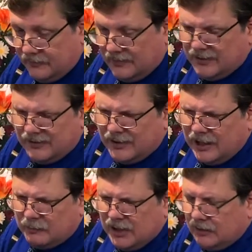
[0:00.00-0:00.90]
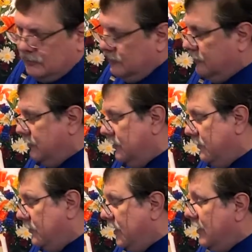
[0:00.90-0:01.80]
It's not me.
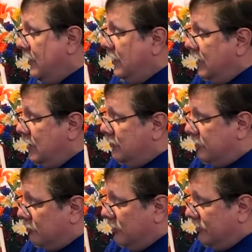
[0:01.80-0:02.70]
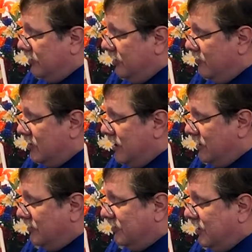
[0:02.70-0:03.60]
He was the President of the
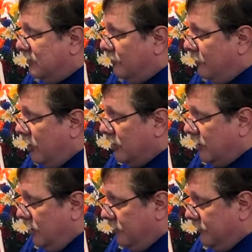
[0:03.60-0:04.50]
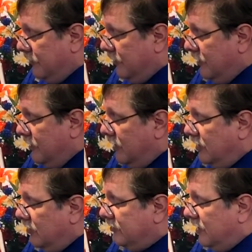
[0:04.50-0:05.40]
United States of America, and
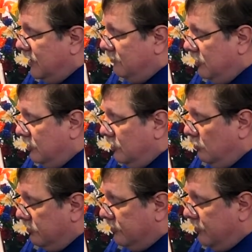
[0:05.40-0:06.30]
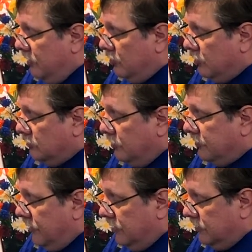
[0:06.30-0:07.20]
his name was Theodore
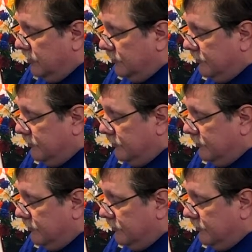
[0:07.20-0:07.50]
Roosevelt.